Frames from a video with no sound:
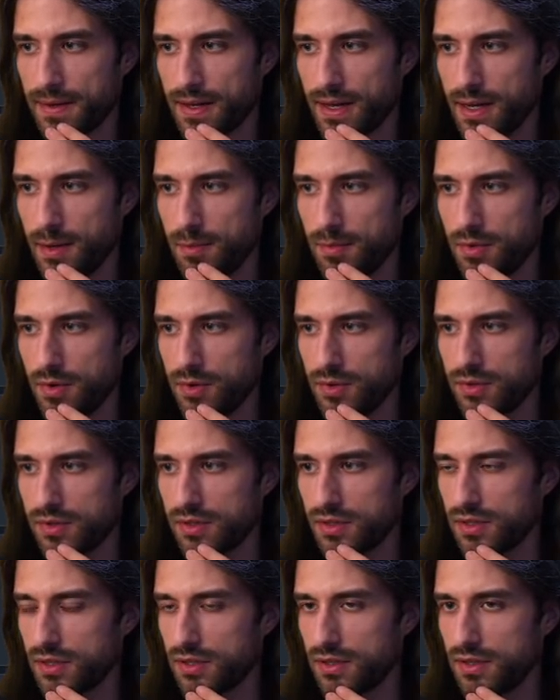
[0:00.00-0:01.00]

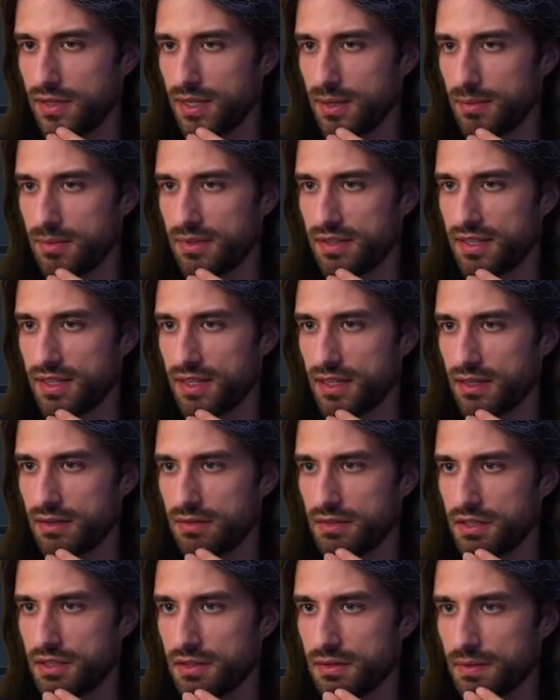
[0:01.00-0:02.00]
amongst
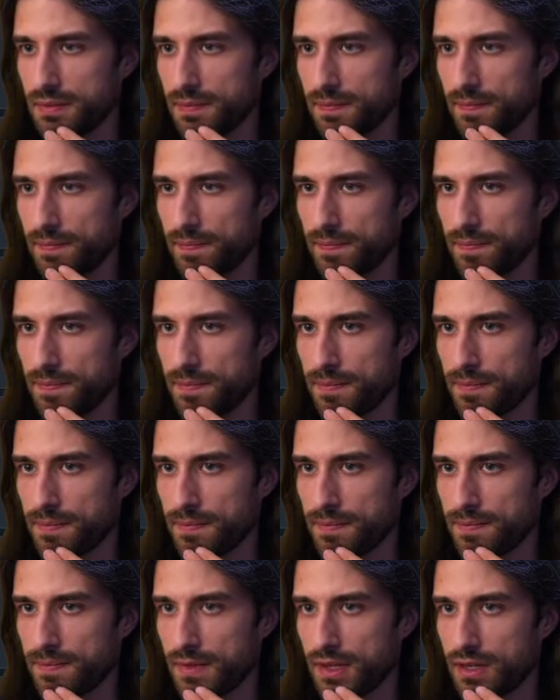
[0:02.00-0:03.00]
themselves
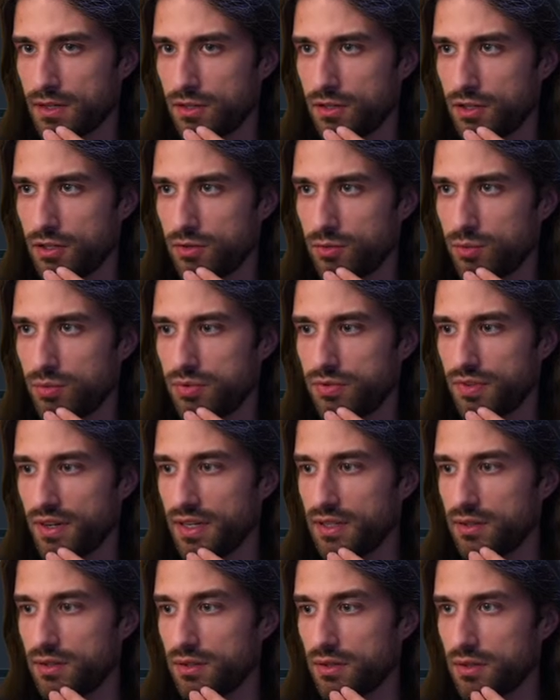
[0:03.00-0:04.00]
just to
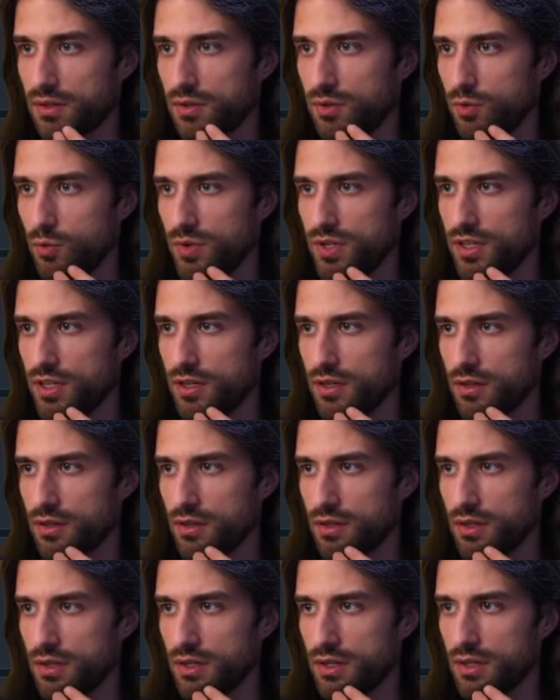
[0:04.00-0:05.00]
find the winner.
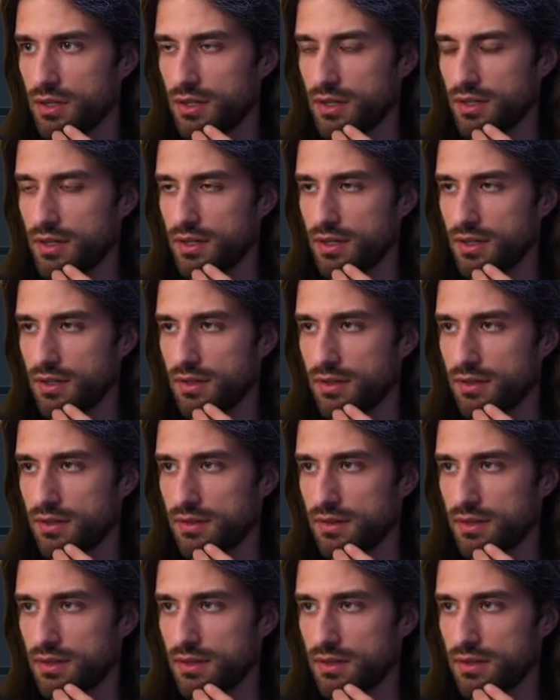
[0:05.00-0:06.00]

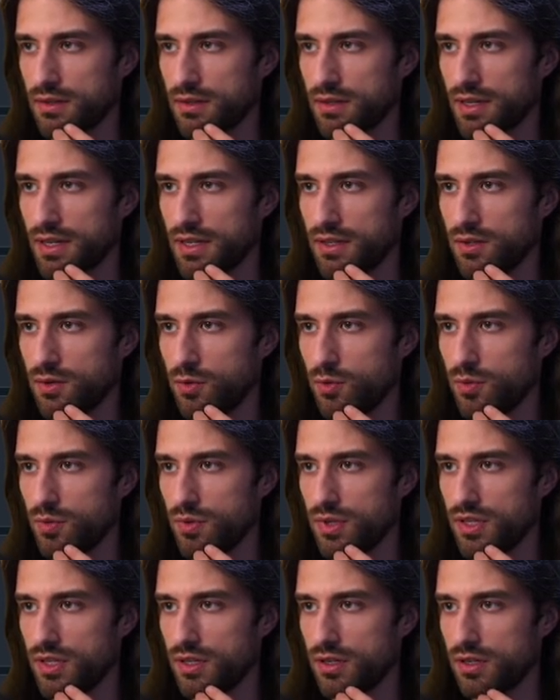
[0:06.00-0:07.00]
So, like, the
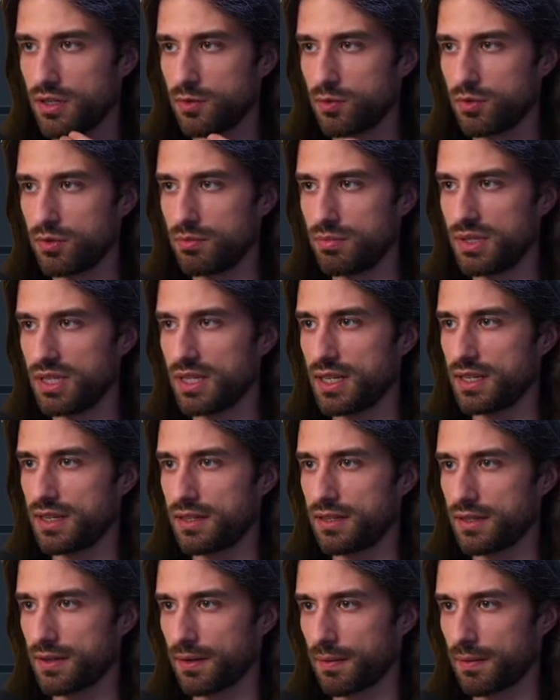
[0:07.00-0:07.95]
winner, it would be, like,